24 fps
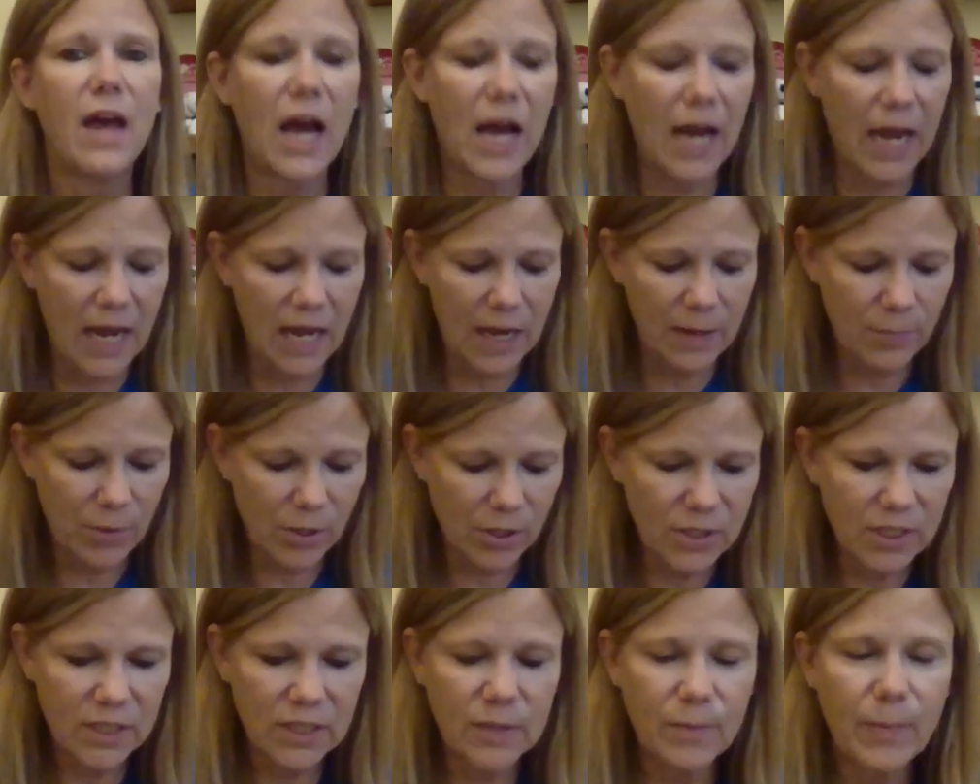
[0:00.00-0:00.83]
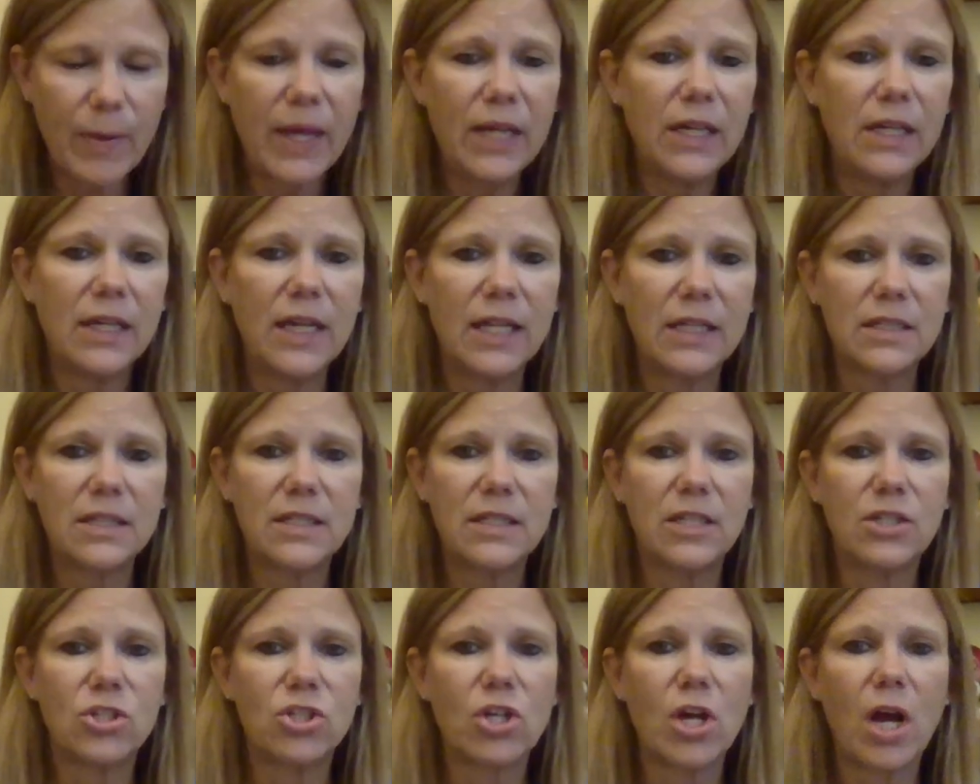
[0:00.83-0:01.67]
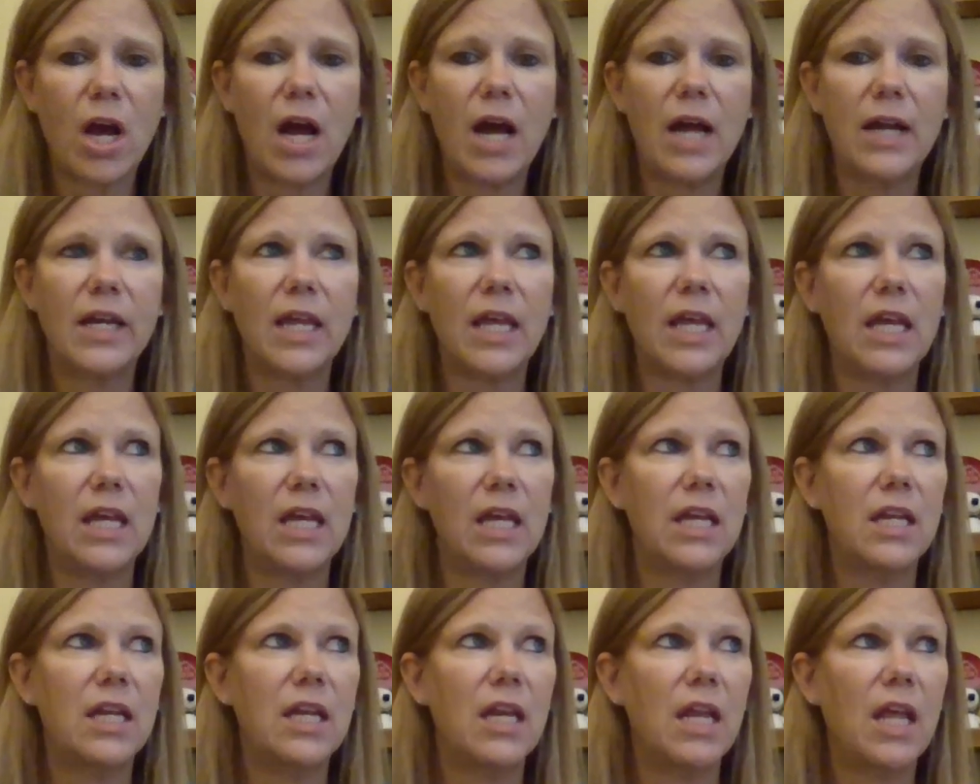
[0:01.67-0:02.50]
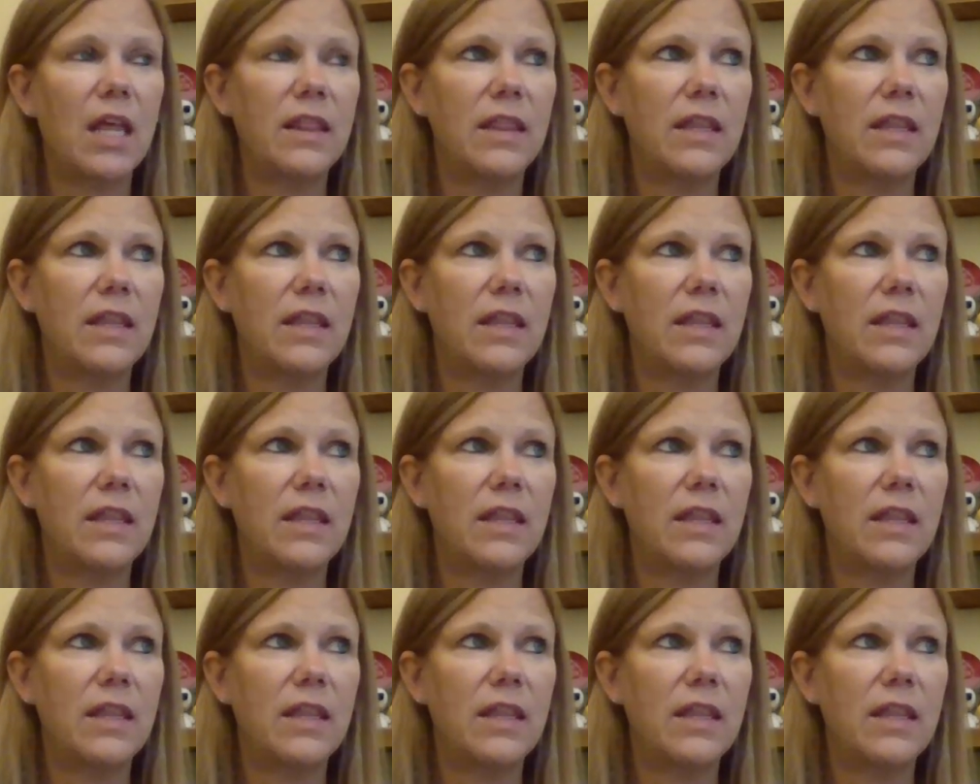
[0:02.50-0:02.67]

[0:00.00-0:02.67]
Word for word: I participated at StitchCon in